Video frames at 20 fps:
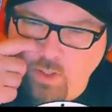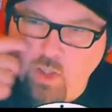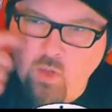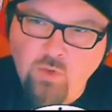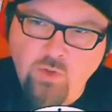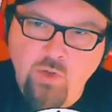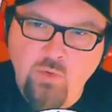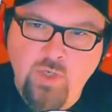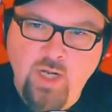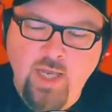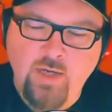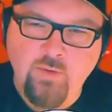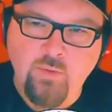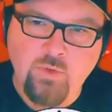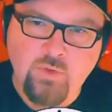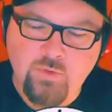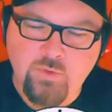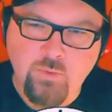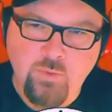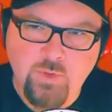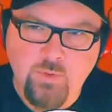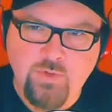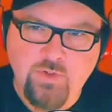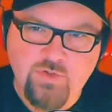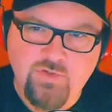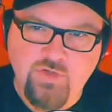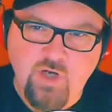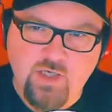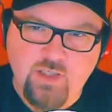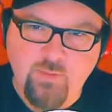you know, you and I, we
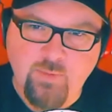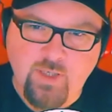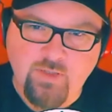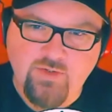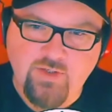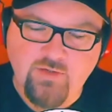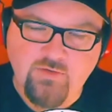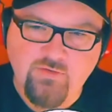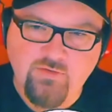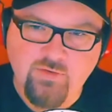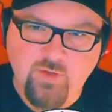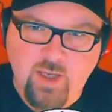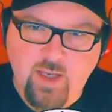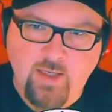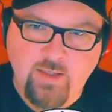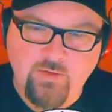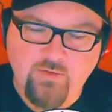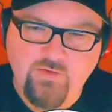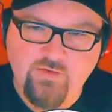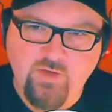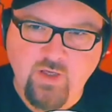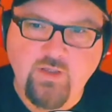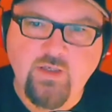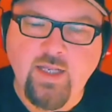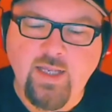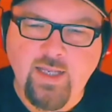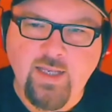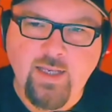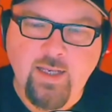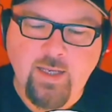just talked about this on
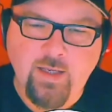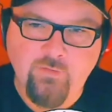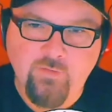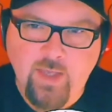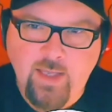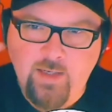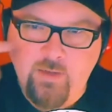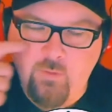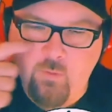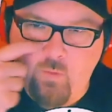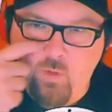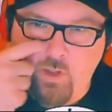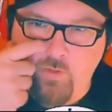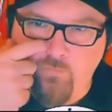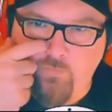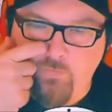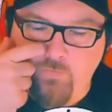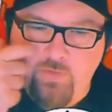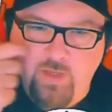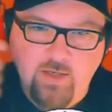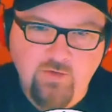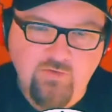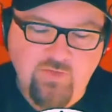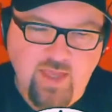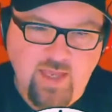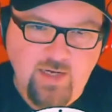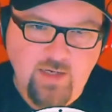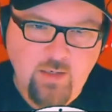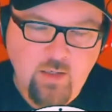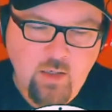Sunday, is that one of the things
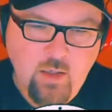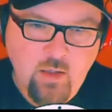that